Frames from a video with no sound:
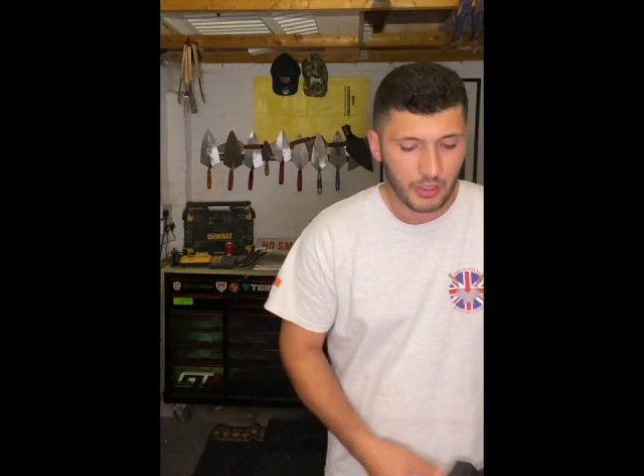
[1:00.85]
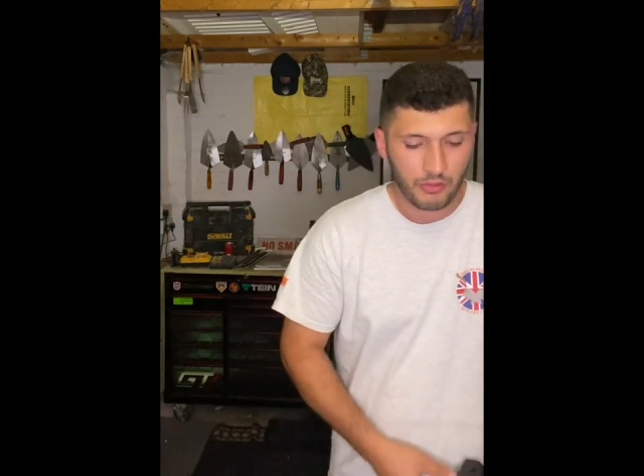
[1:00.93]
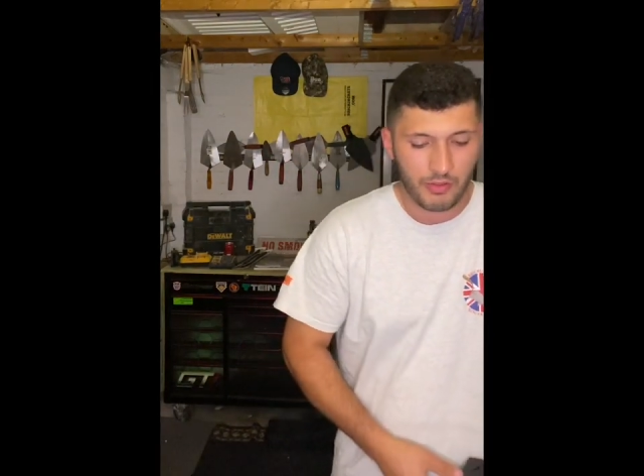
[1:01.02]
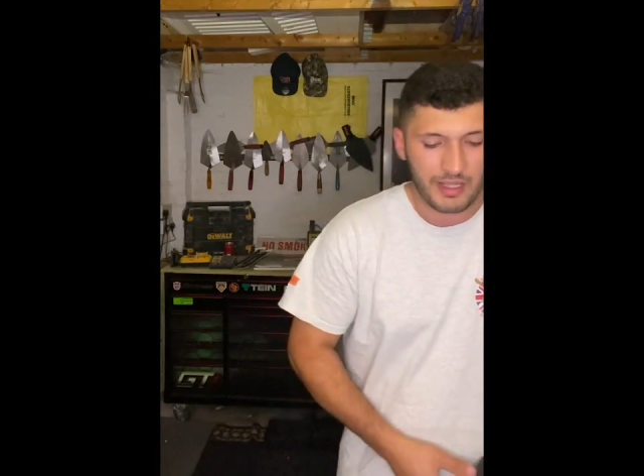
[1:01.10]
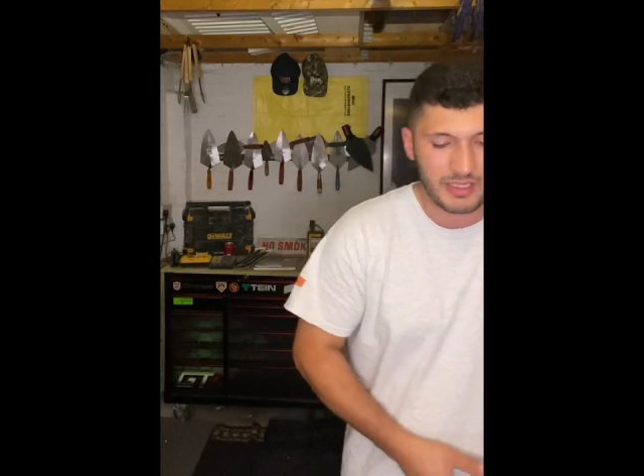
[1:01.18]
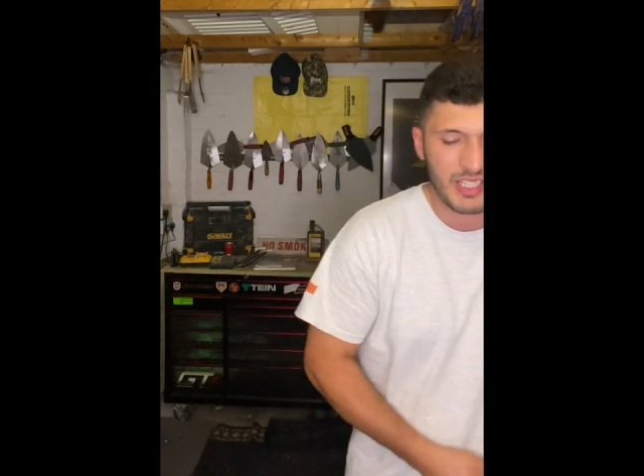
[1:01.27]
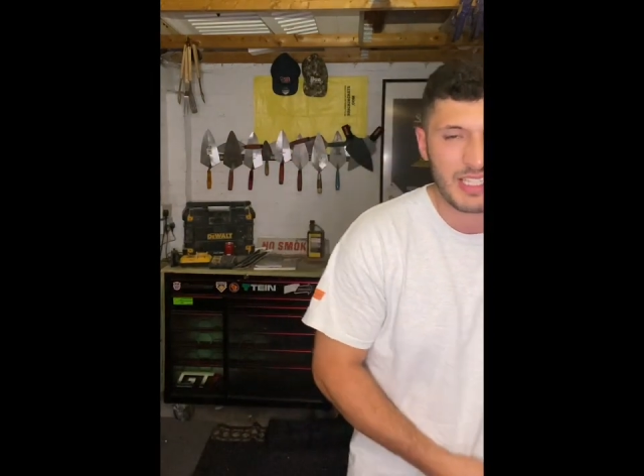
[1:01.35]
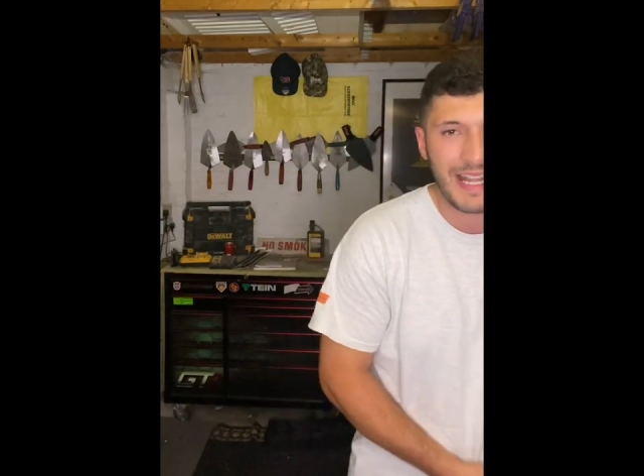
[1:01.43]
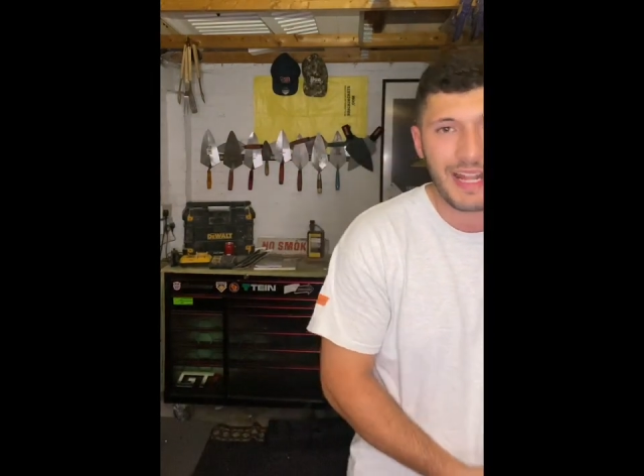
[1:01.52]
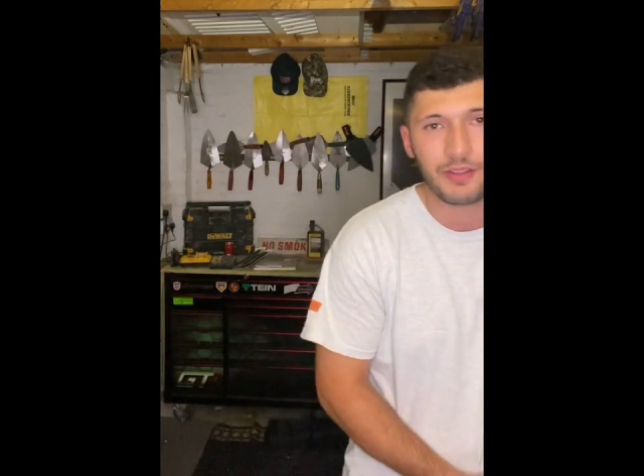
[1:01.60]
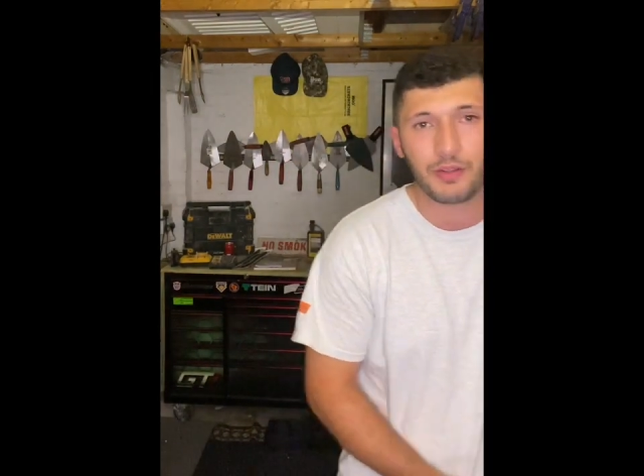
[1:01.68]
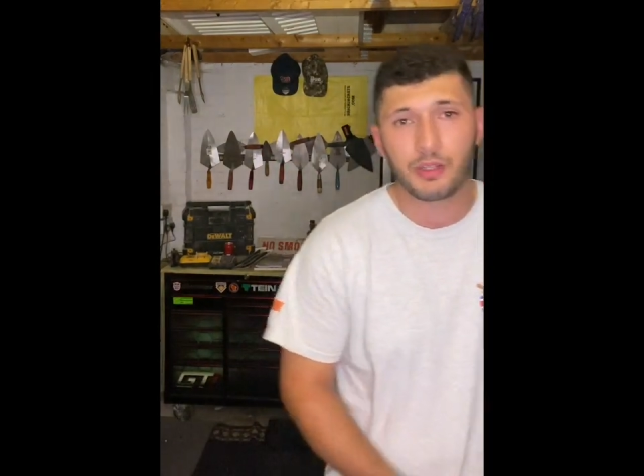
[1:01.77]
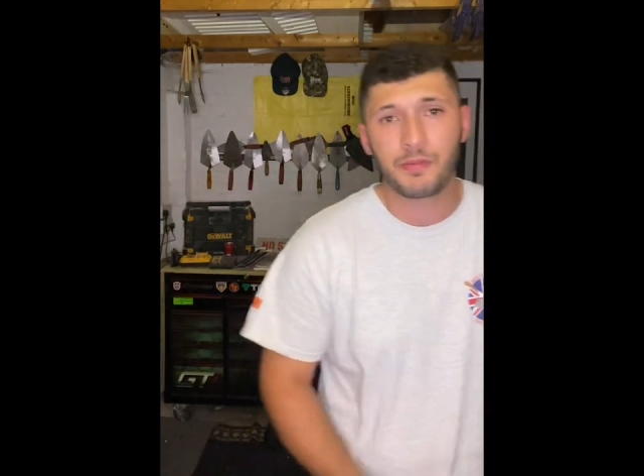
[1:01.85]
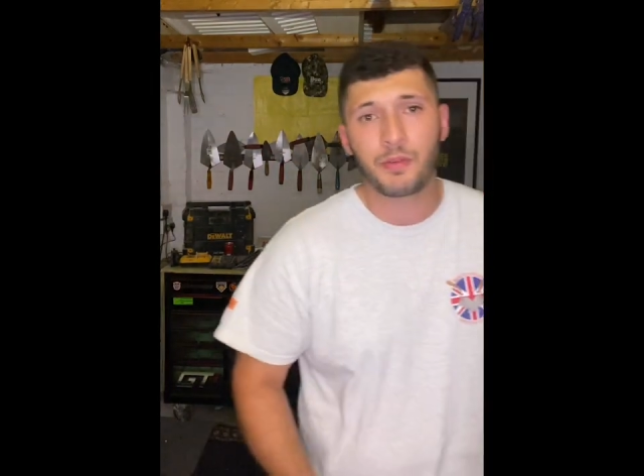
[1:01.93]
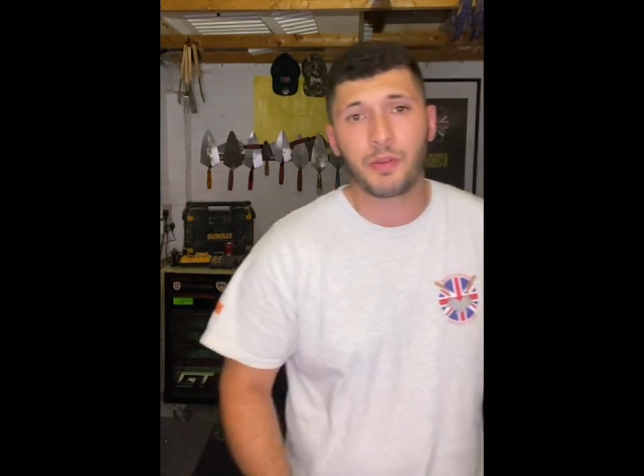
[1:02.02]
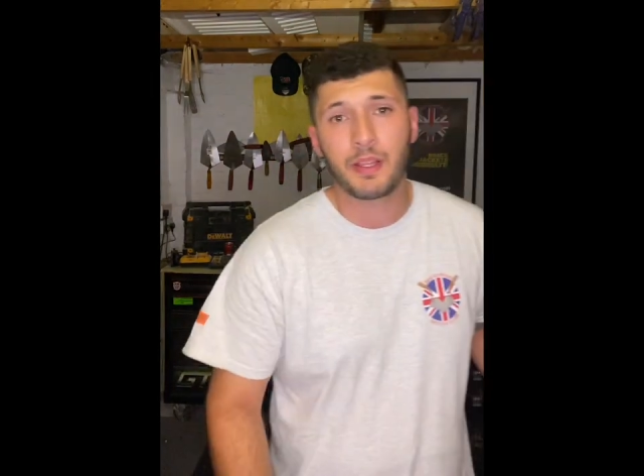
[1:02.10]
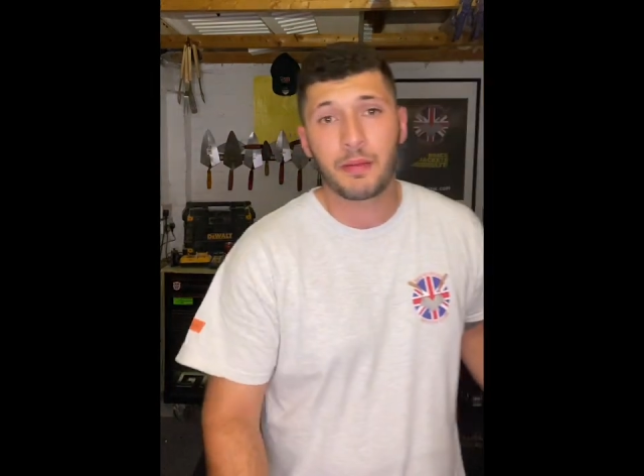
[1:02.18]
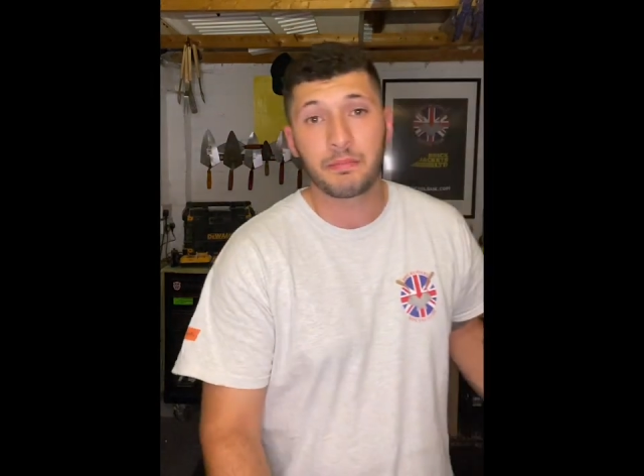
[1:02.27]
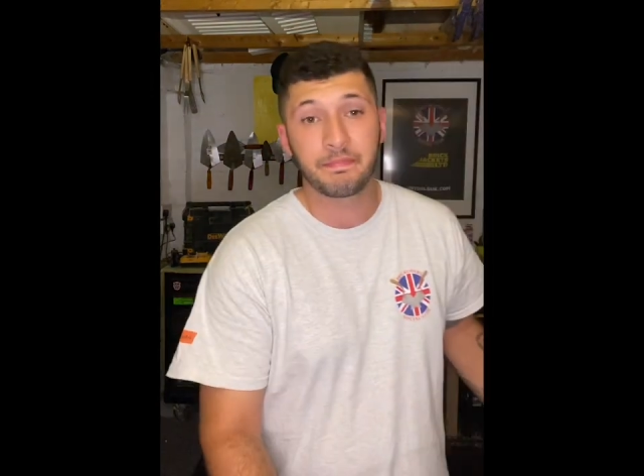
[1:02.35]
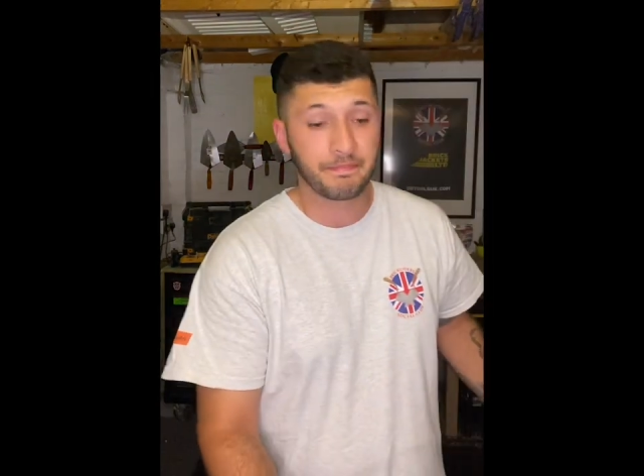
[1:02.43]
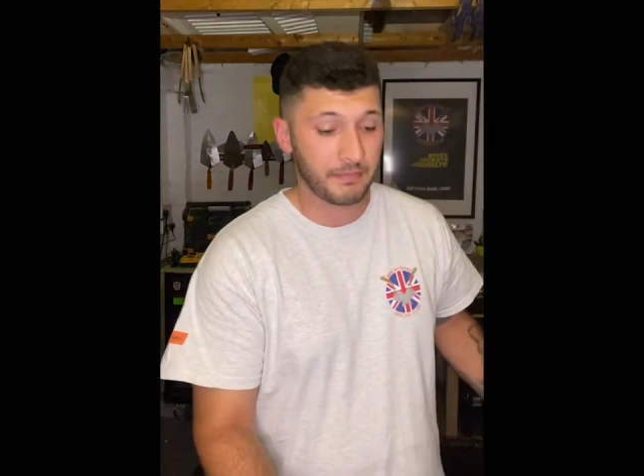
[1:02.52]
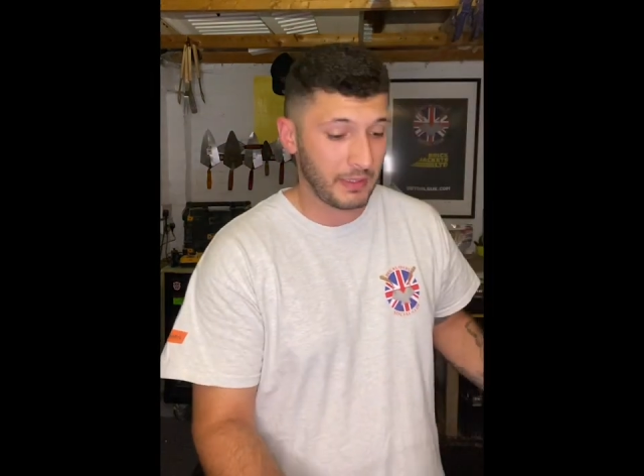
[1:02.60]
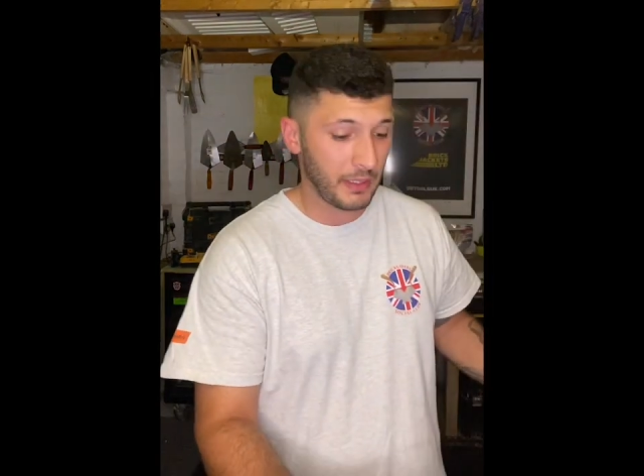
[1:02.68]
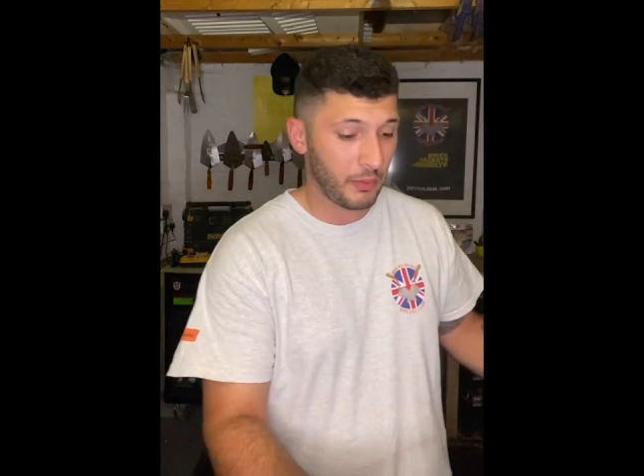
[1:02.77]
Great to stand on if you've got them
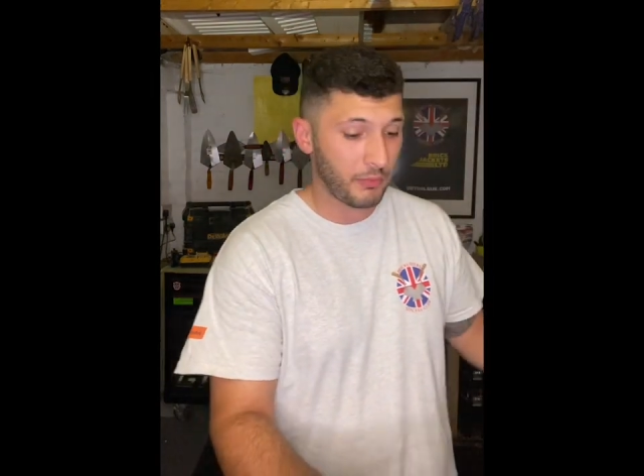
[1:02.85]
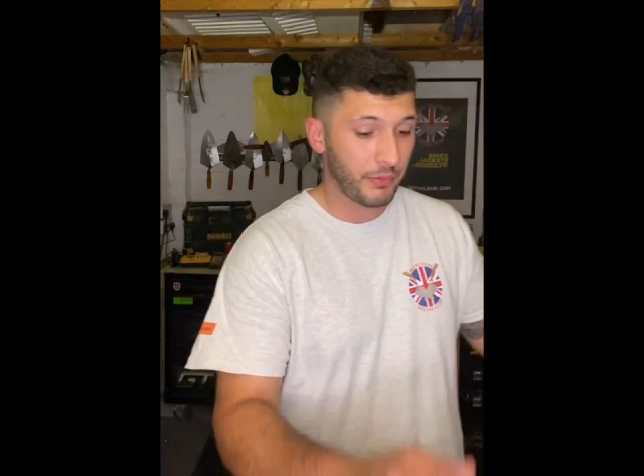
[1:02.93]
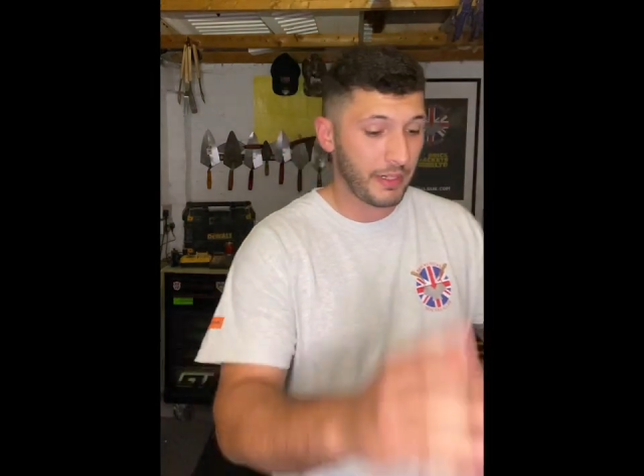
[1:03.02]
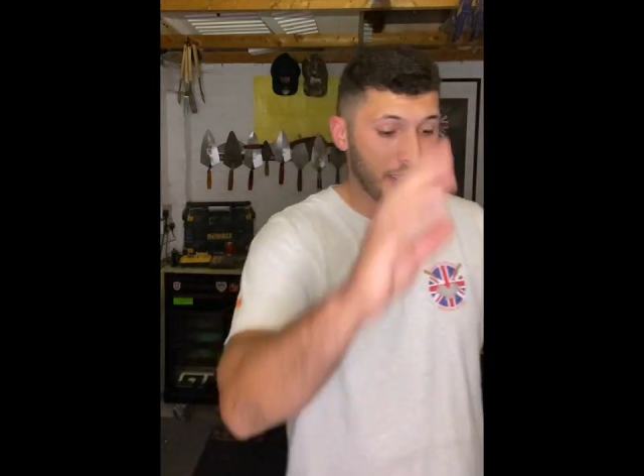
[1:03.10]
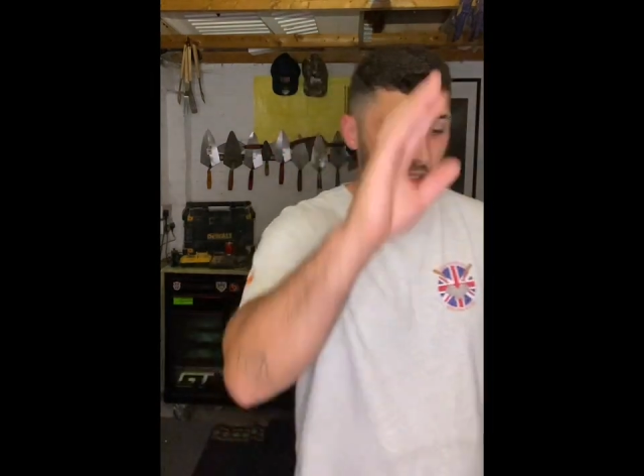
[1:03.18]
little reach,